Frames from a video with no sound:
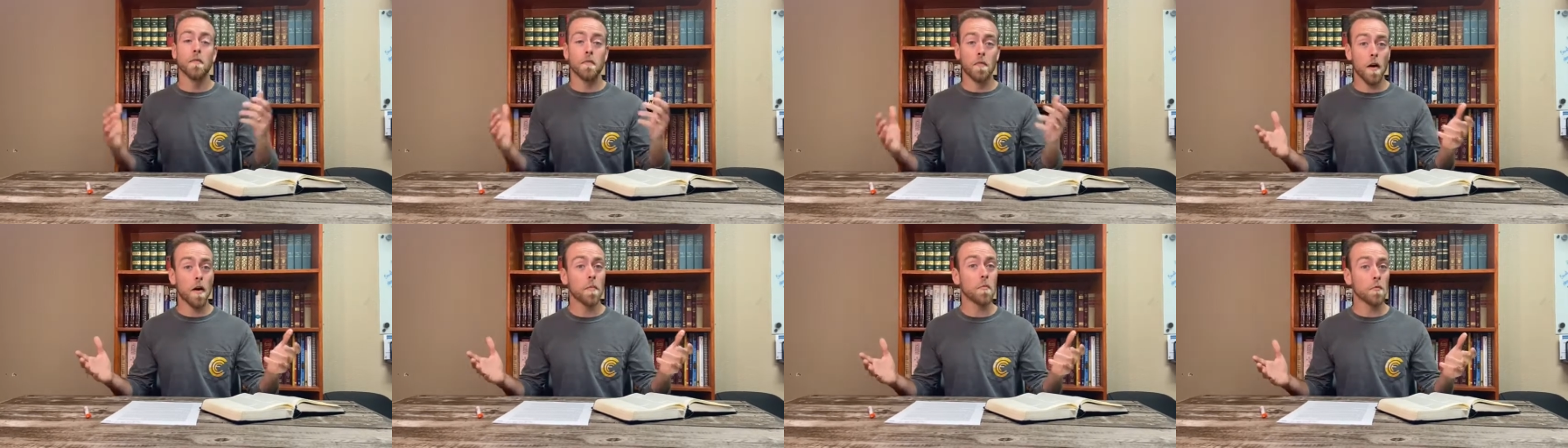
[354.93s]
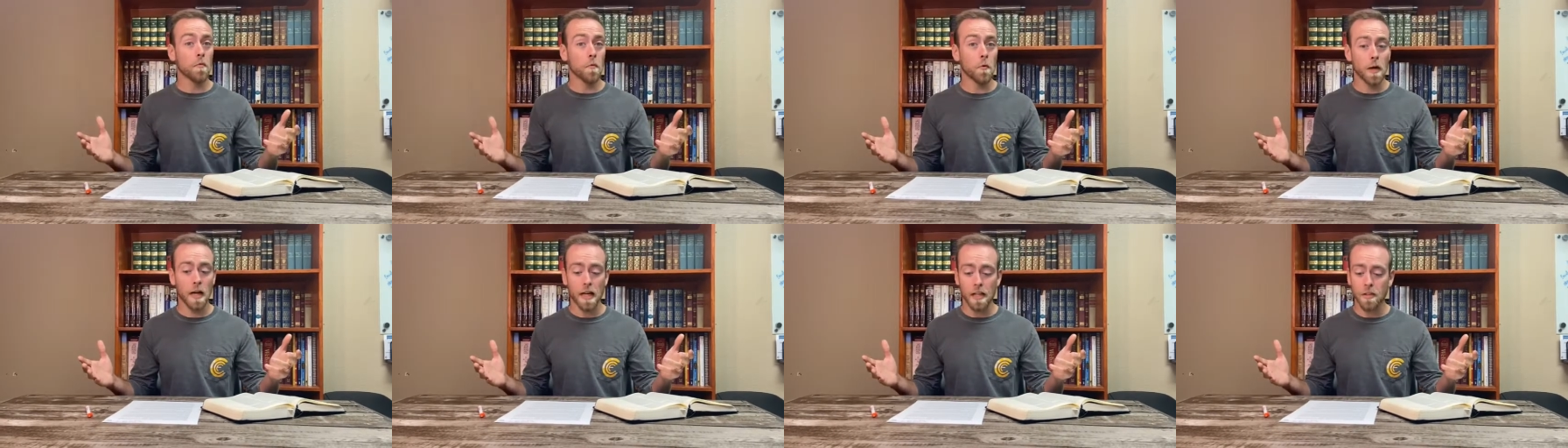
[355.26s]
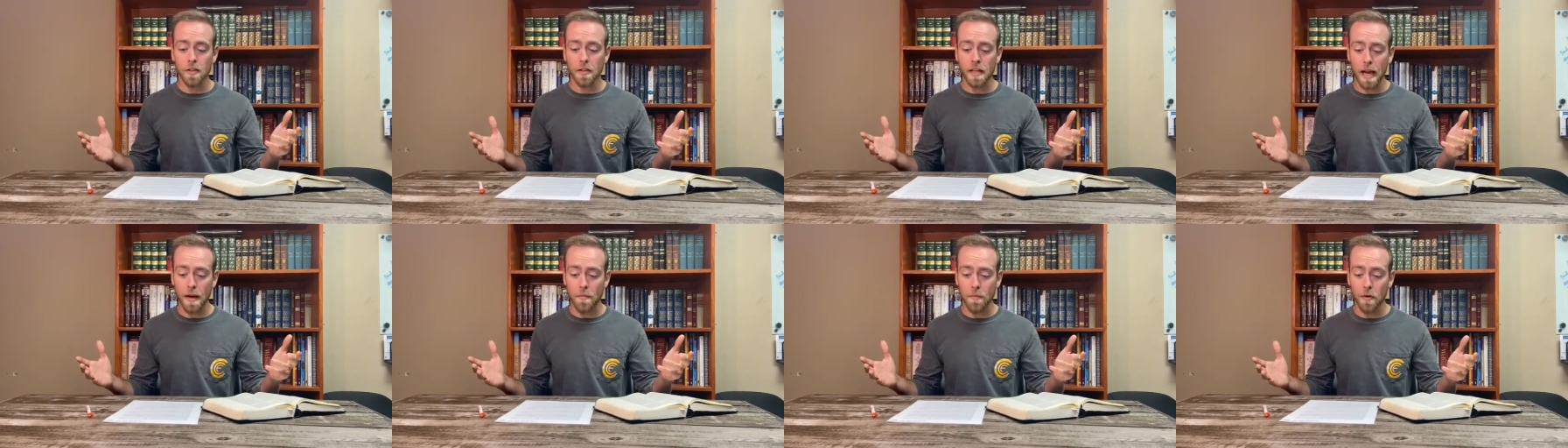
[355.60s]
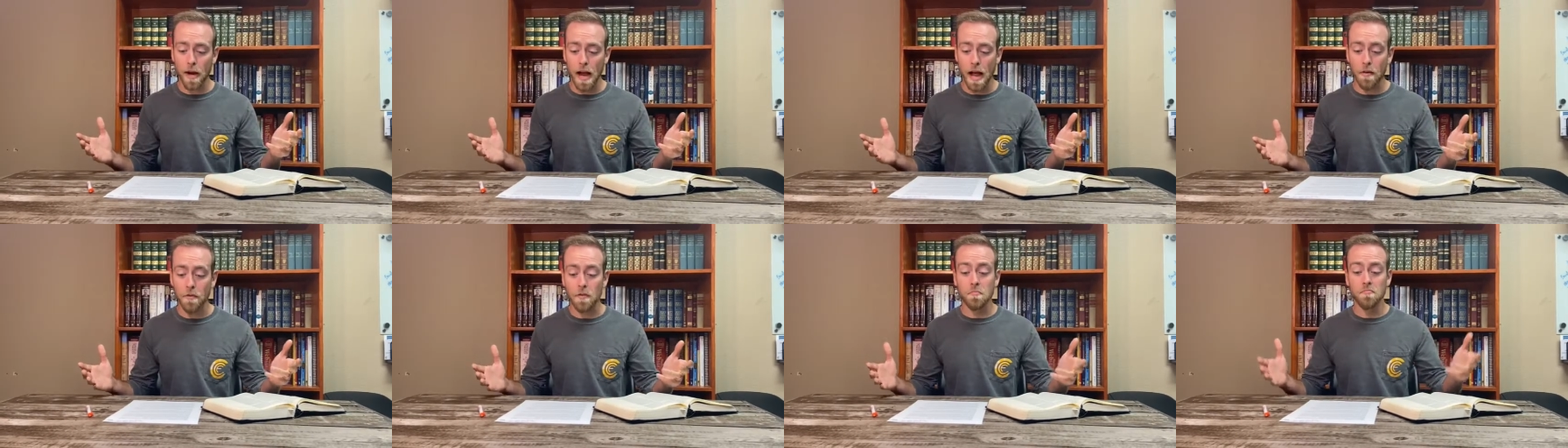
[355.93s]
far before Hitler came
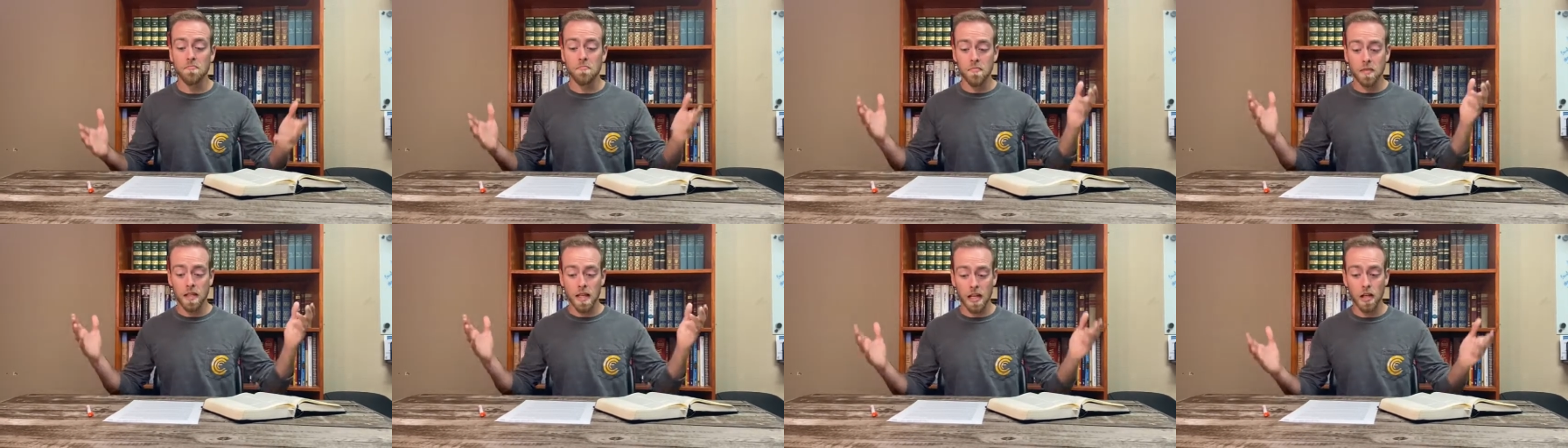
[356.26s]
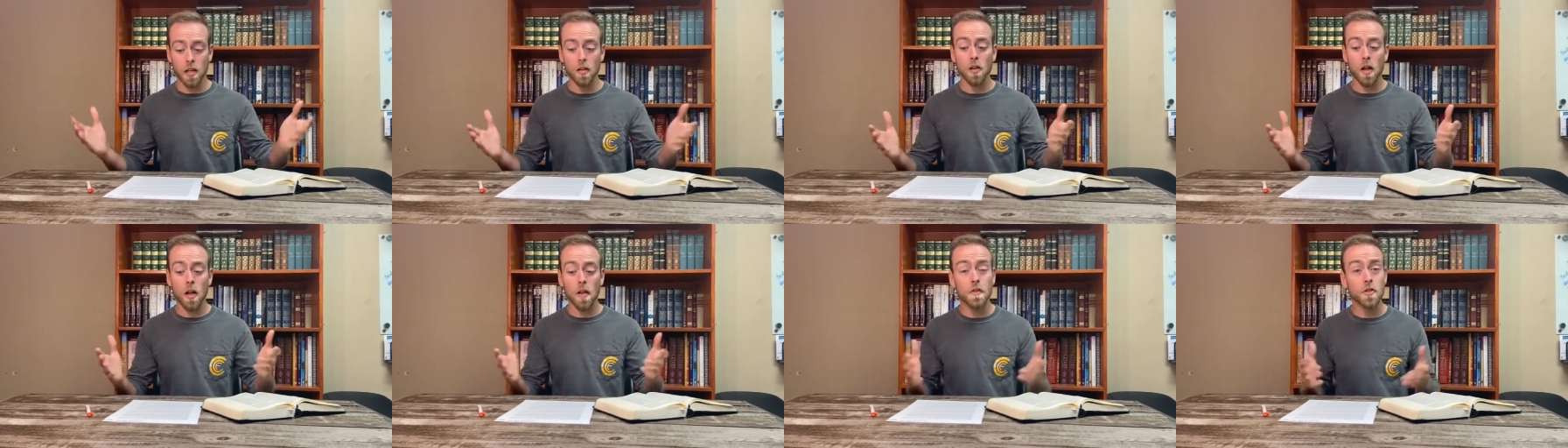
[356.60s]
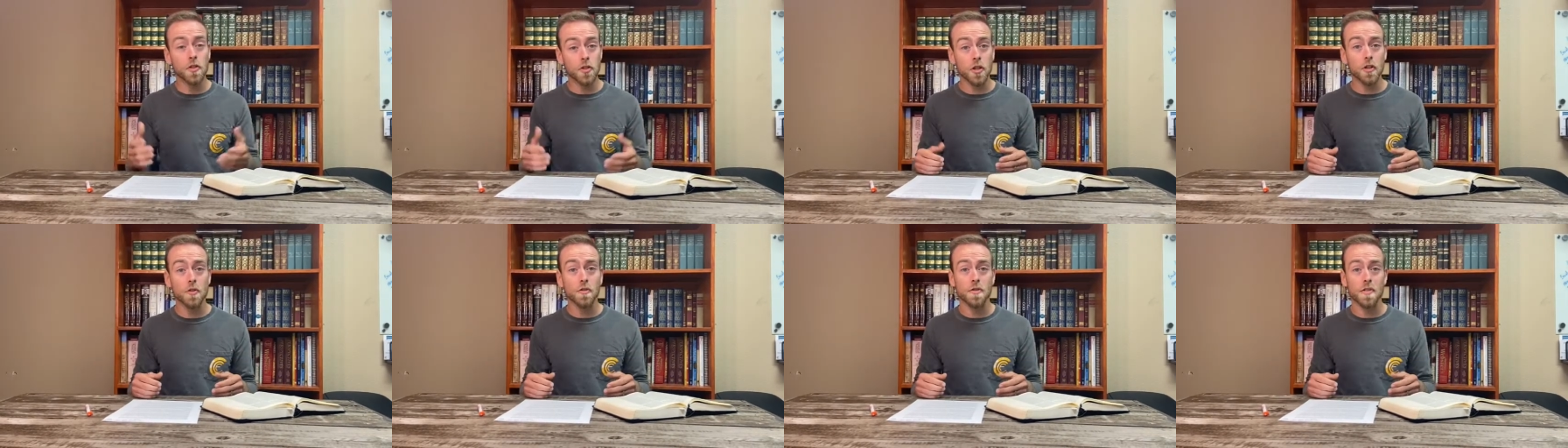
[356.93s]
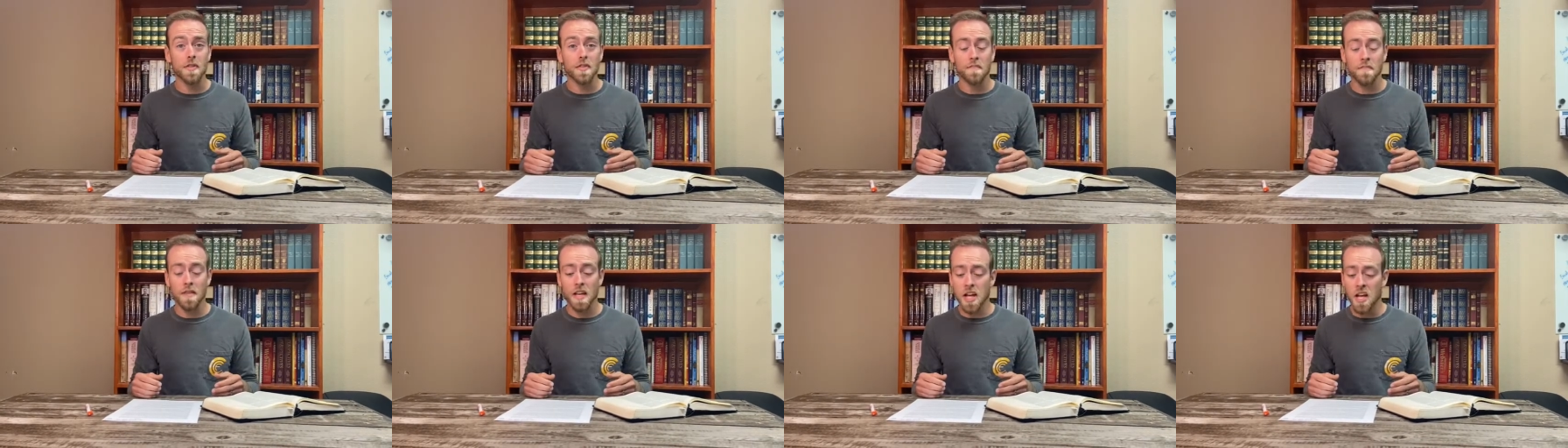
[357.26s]
around. Kill all the
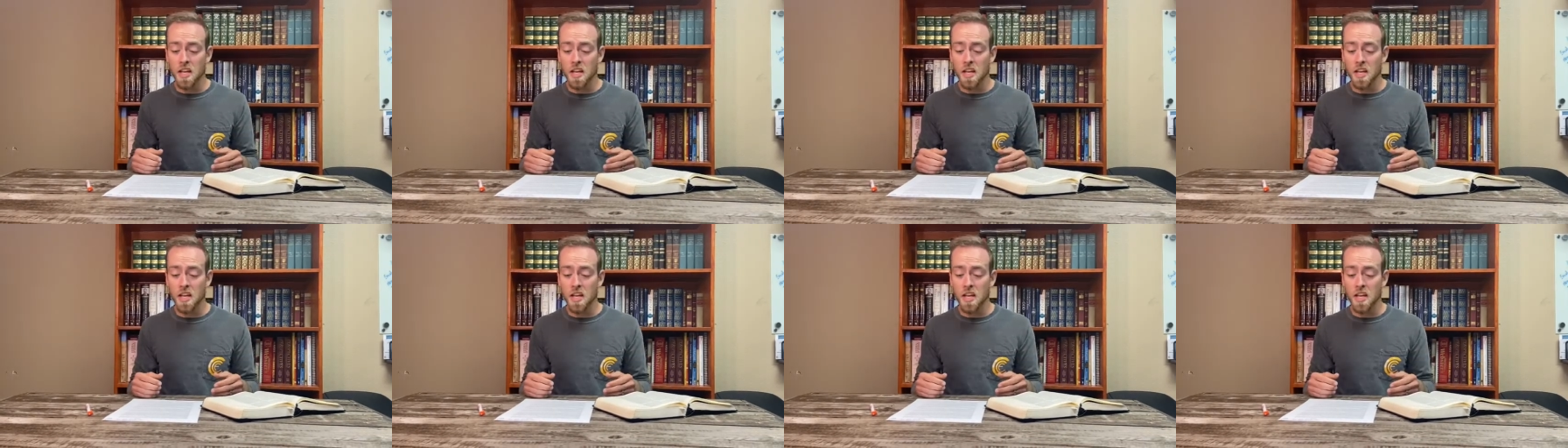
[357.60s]
Jews.